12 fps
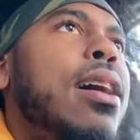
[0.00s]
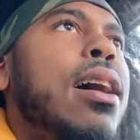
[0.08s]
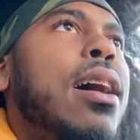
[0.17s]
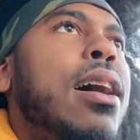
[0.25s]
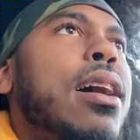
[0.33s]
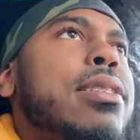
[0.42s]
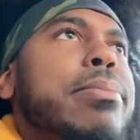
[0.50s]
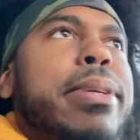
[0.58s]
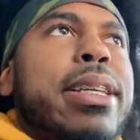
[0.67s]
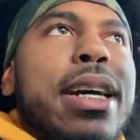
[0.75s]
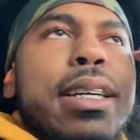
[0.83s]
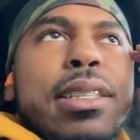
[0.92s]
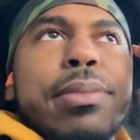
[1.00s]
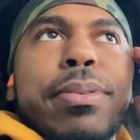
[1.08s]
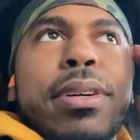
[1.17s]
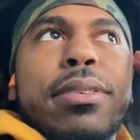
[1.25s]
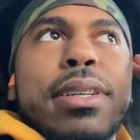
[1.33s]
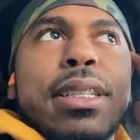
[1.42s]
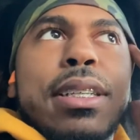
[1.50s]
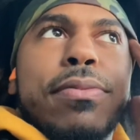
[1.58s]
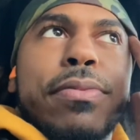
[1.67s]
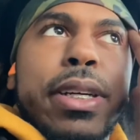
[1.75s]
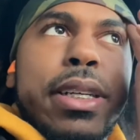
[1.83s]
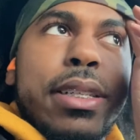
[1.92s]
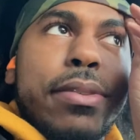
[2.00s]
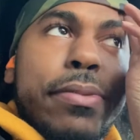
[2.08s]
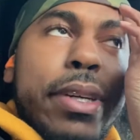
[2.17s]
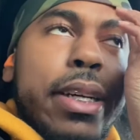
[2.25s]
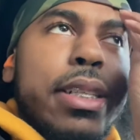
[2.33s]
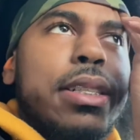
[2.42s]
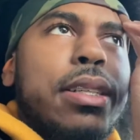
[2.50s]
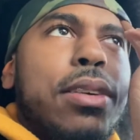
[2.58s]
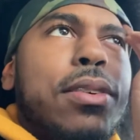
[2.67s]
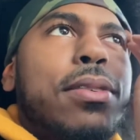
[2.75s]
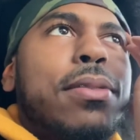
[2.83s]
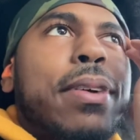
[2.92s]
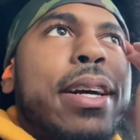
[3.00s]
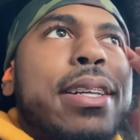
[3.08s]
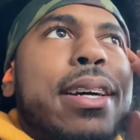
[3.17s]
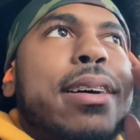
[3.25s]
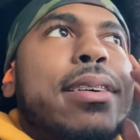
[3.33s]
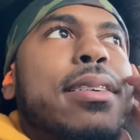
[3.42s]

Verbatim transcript: uh, to be honest, bro, because it's very, very slow right now.